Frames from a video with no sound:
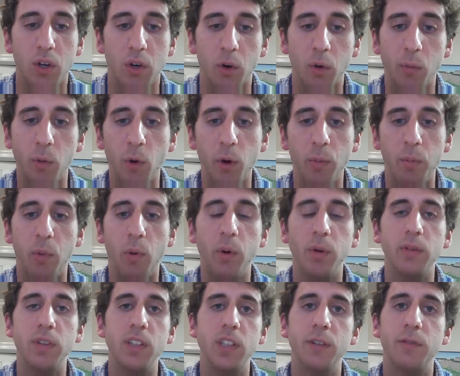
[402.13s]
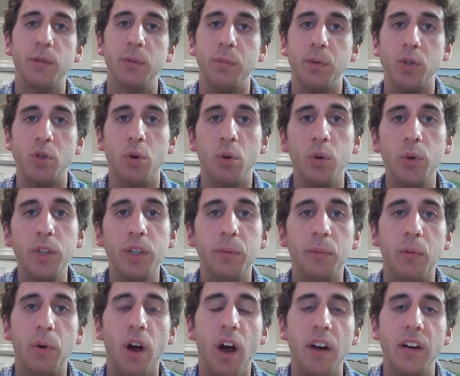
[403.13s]
or more importantly, different petroleum
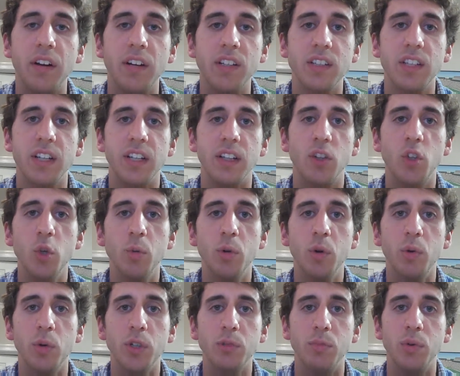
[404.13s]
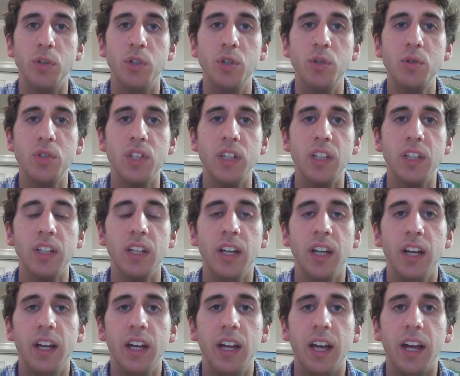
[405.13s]
products that Cuba was producing
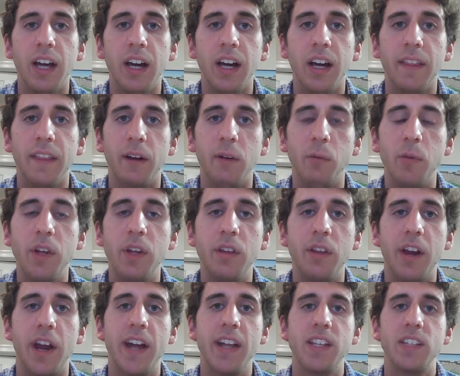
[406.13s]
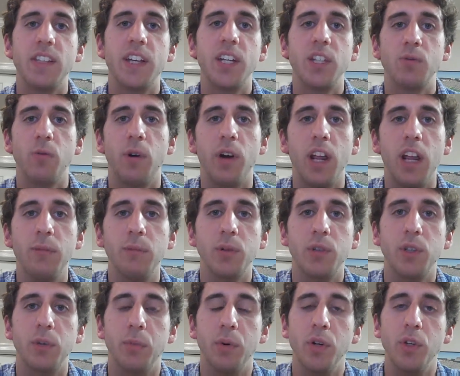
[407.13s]
that we in the United States weren't able
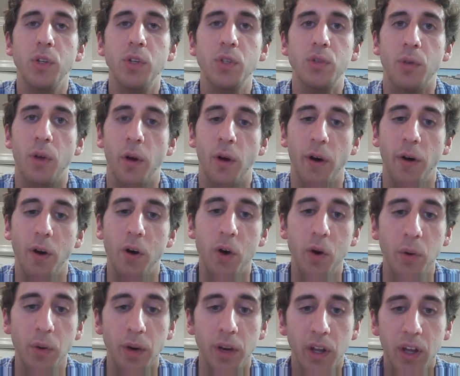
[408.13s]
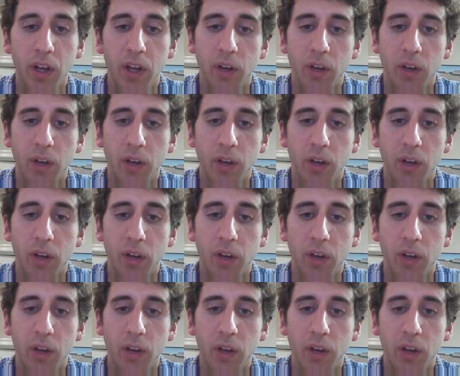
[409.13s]
to produce on our own,